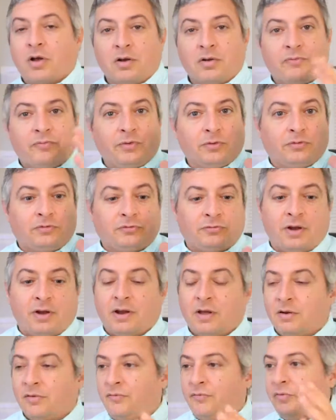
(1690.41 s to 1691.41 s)
I don't feel
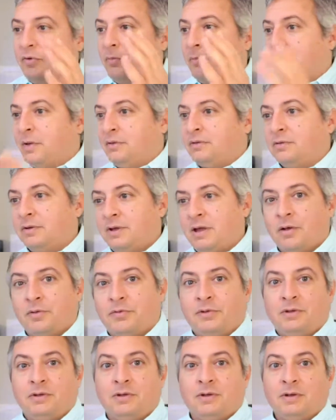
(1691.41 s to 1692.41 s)
straight. I don't feel mentally
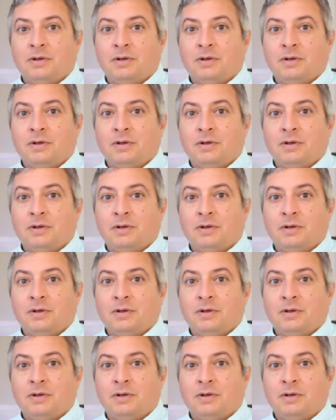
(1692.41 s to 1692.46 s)
healthy.